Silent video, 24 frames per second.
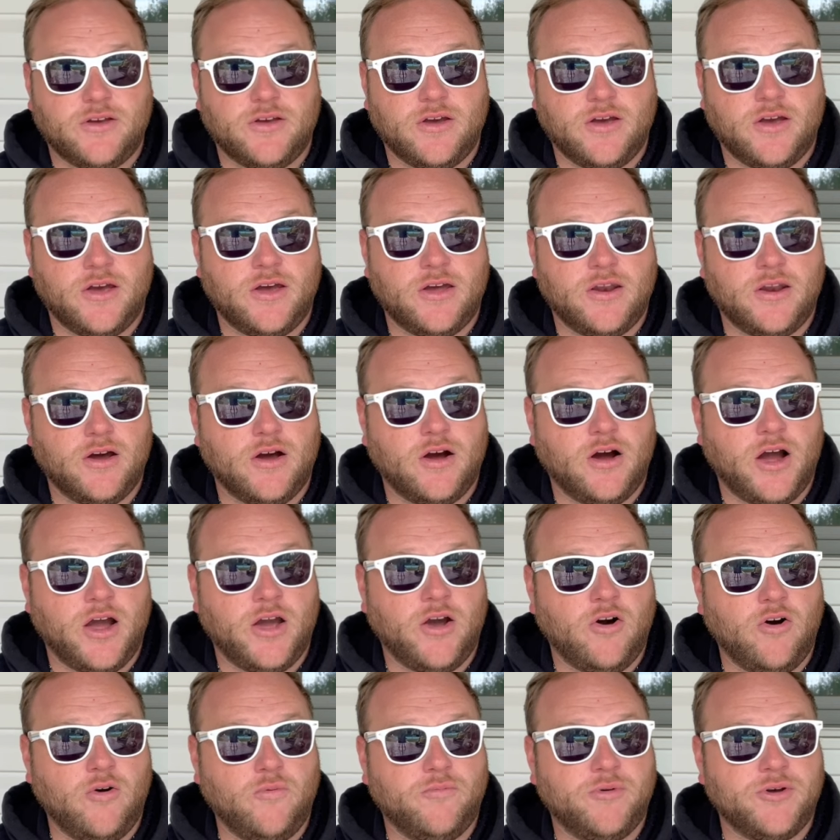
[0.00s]
And I
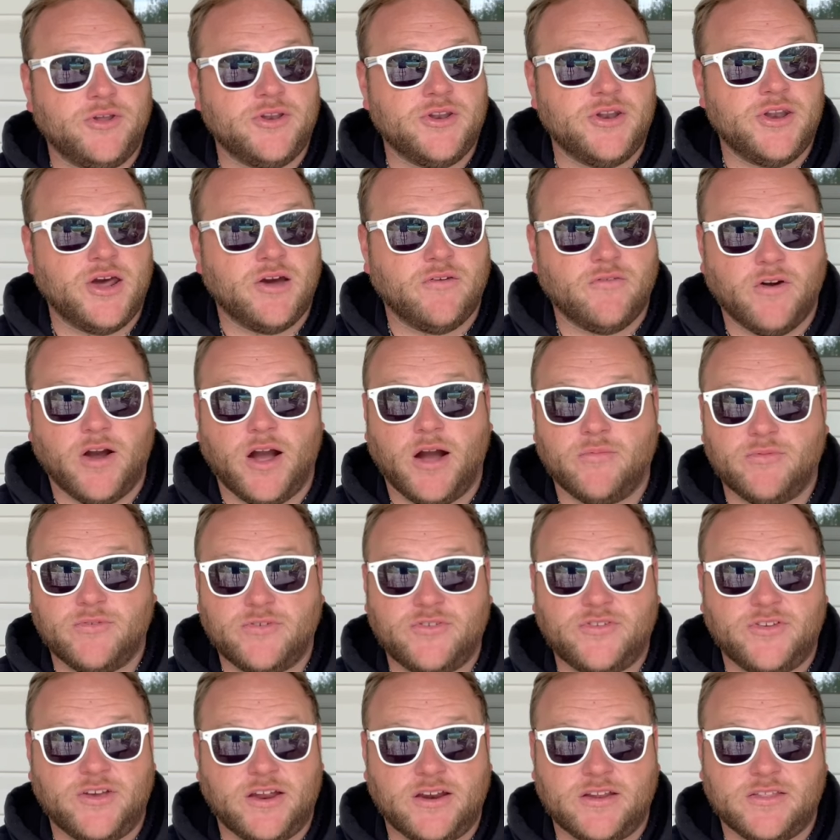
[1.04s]
hope we never have to
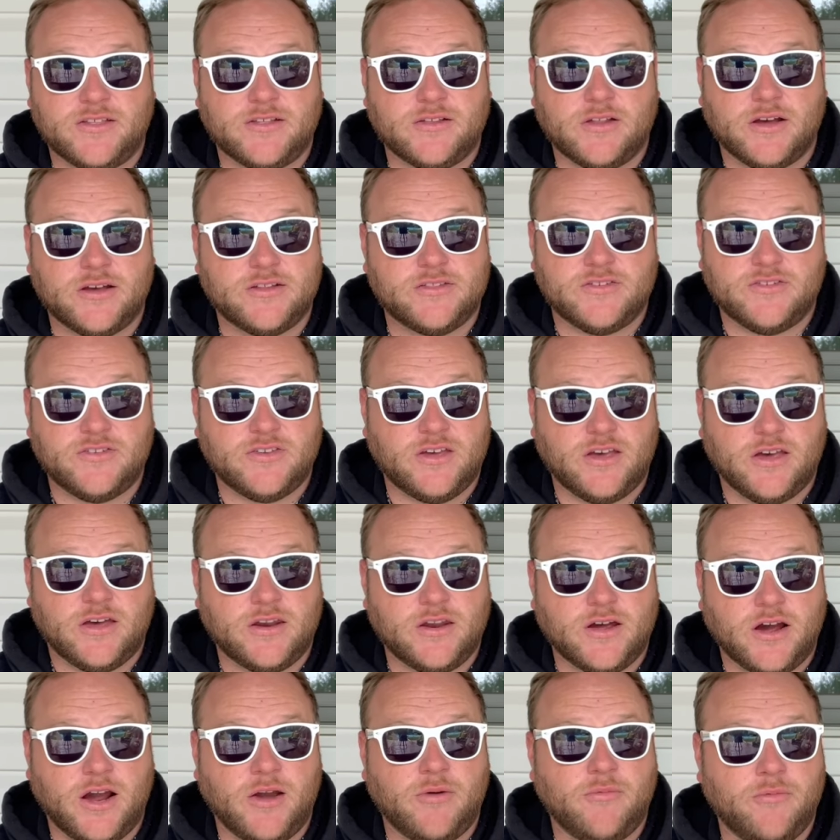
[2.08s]
see anything like this again.
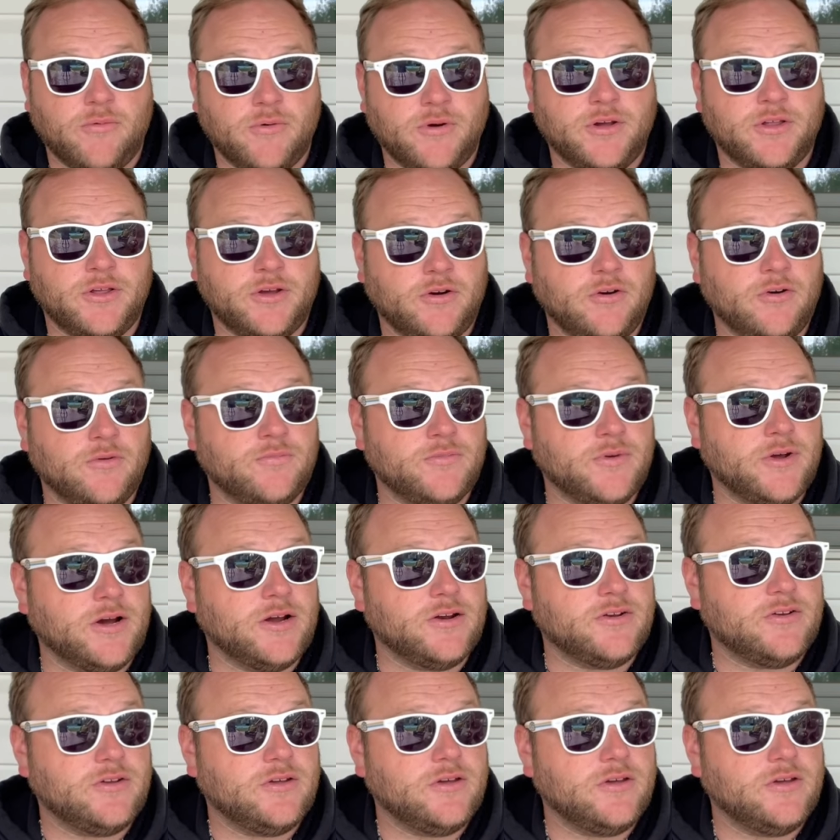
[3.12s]
I really hope not.